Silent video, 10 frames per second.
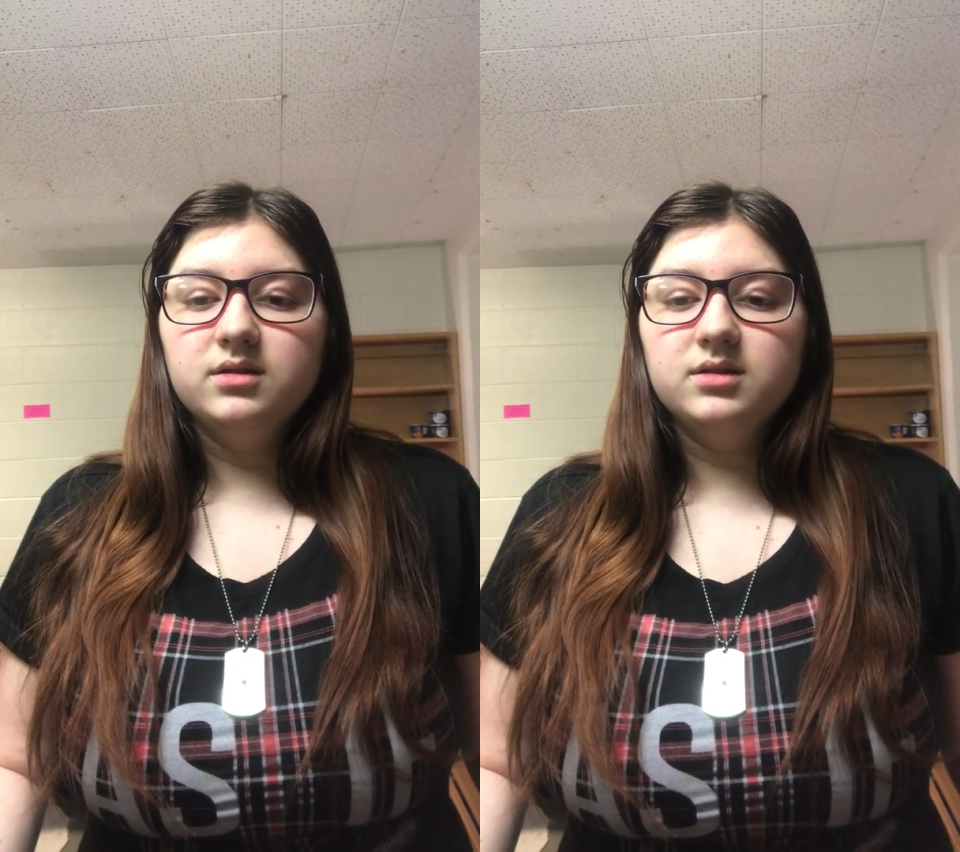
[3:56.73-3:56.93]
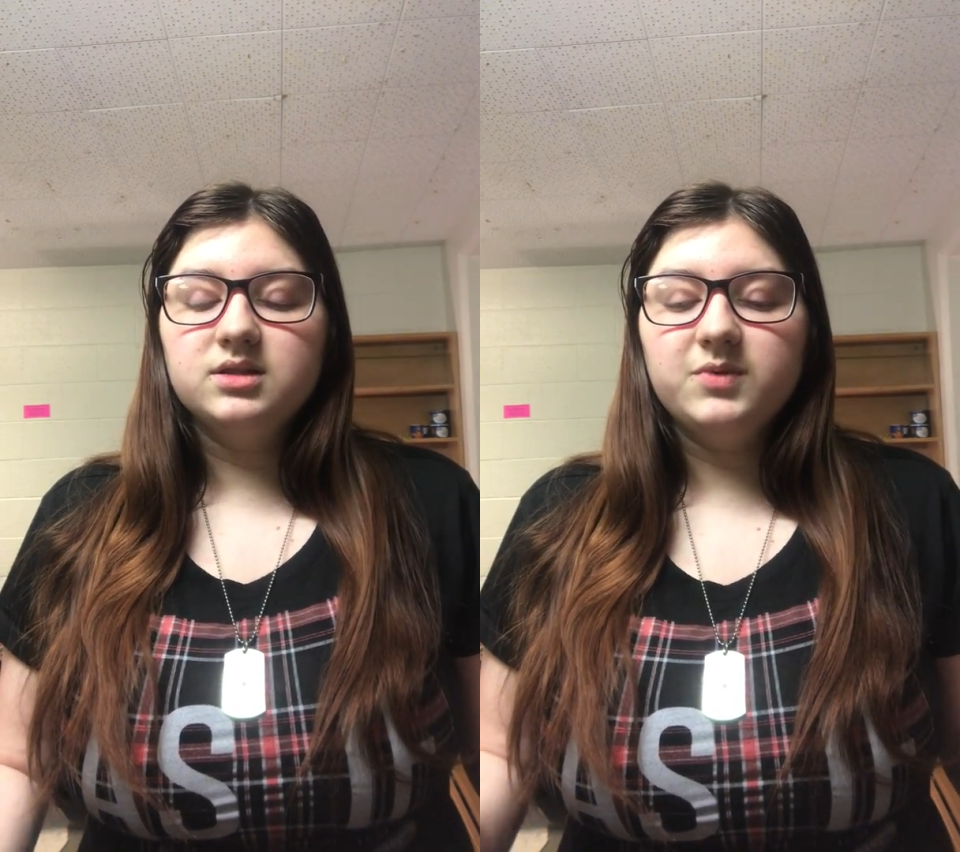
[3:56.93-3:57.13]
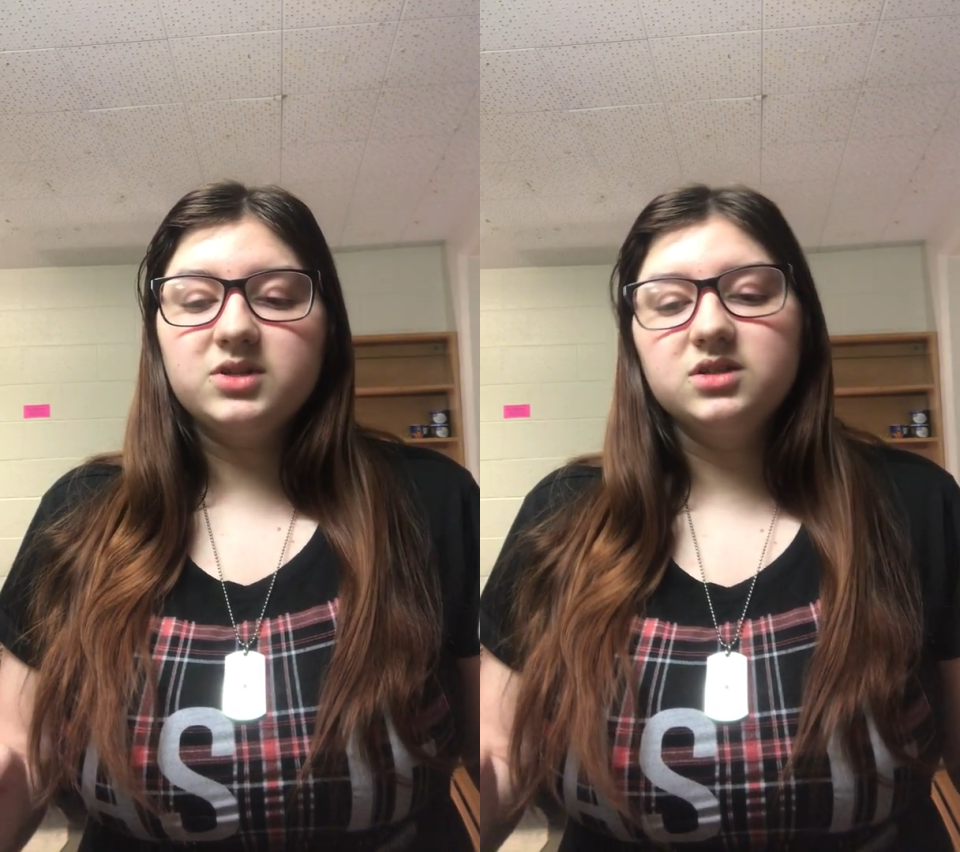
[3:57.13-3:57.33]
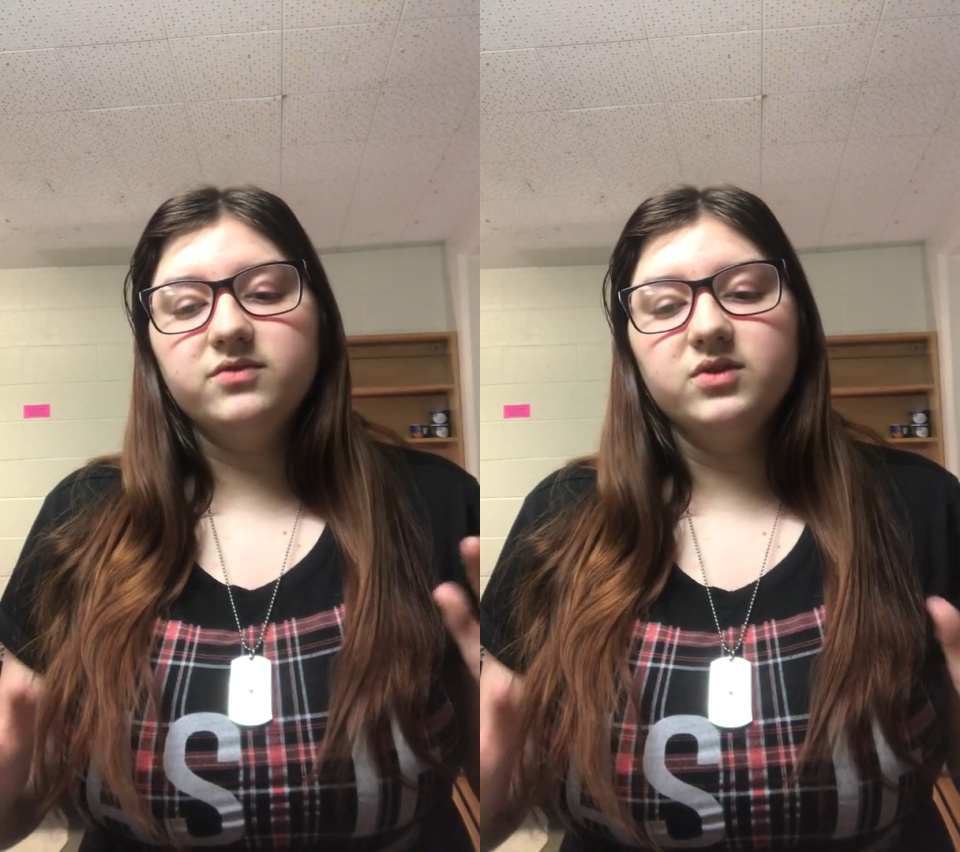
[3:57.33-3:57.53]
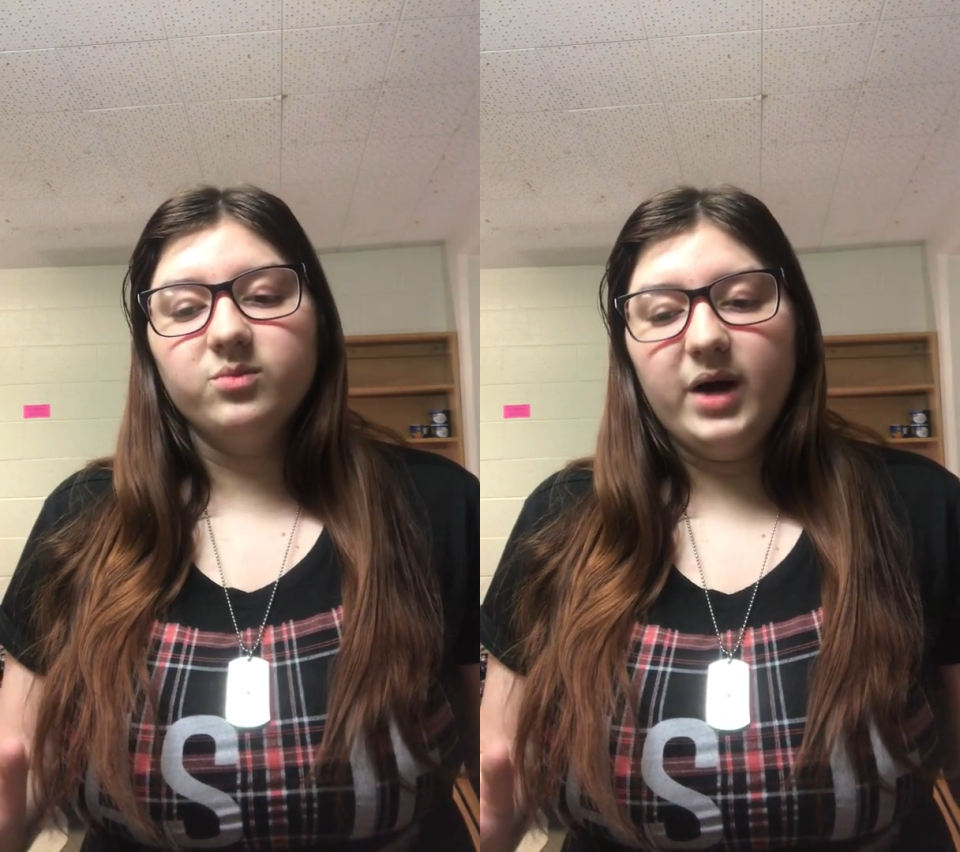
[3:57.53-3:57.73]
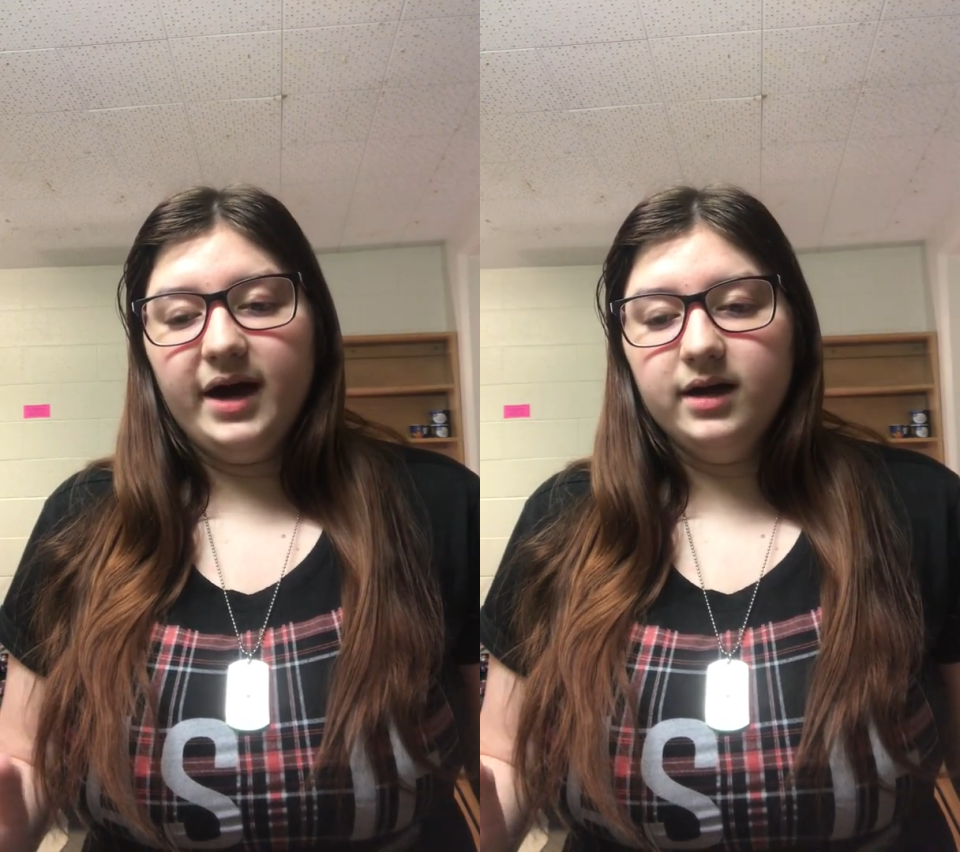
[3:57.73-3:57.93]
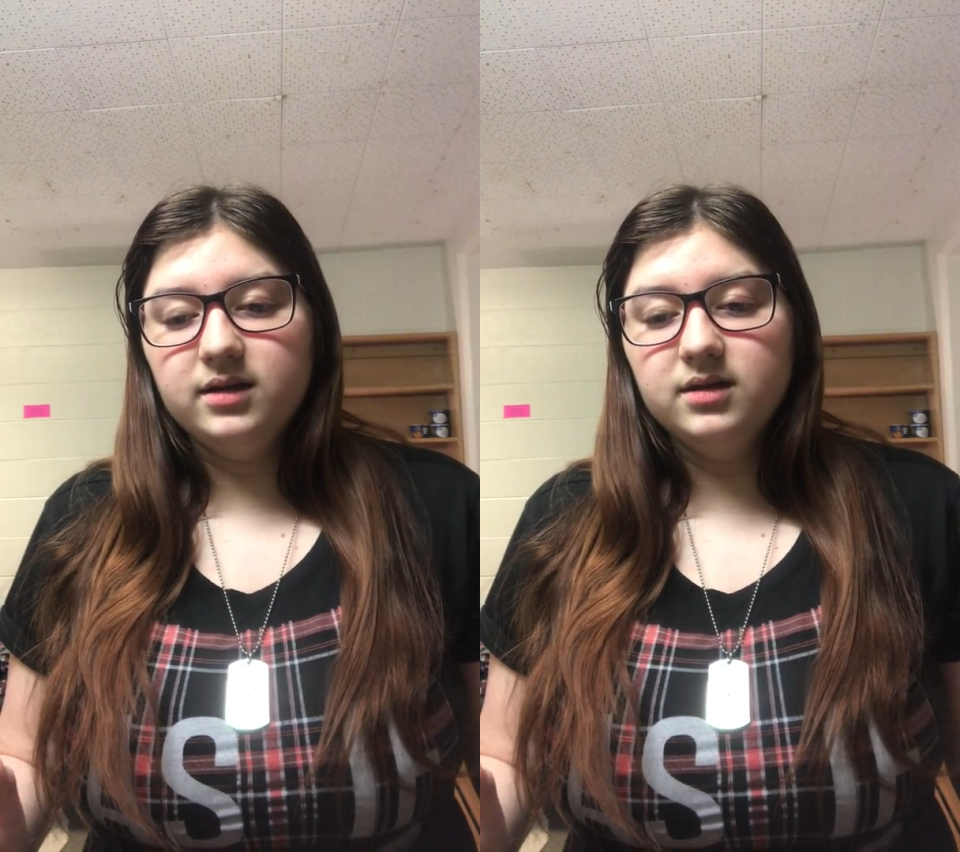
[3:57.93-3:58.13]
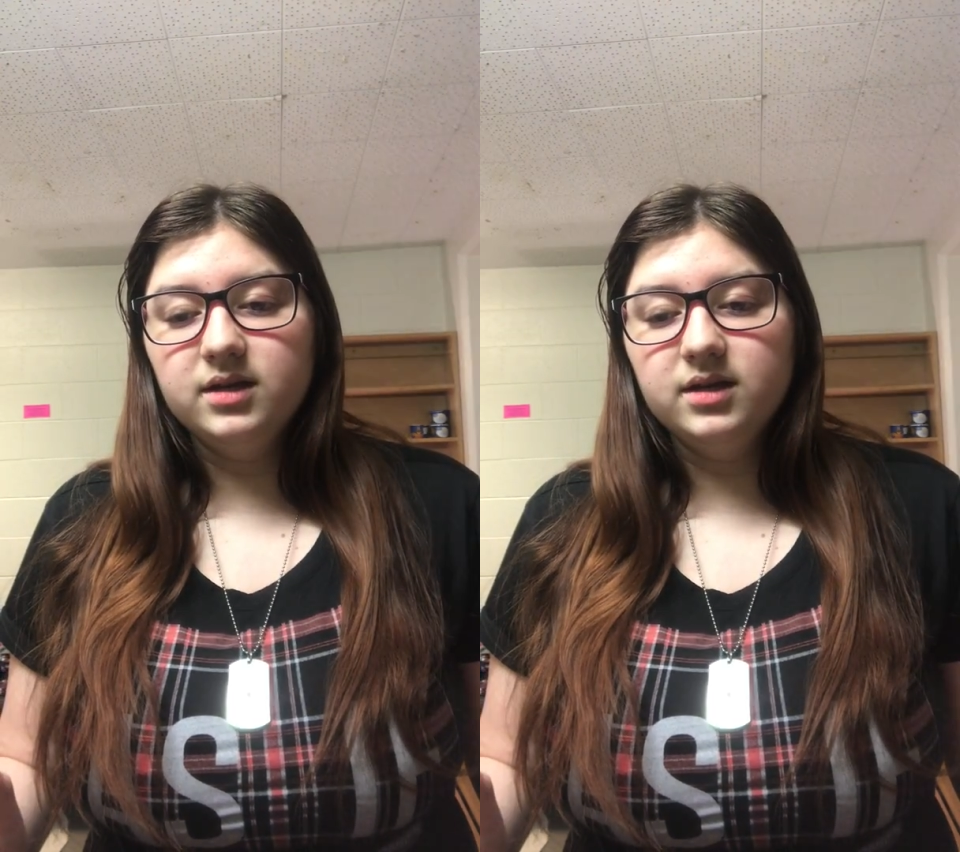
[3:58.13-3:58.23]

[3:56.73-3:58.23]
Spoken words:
especially if you're mad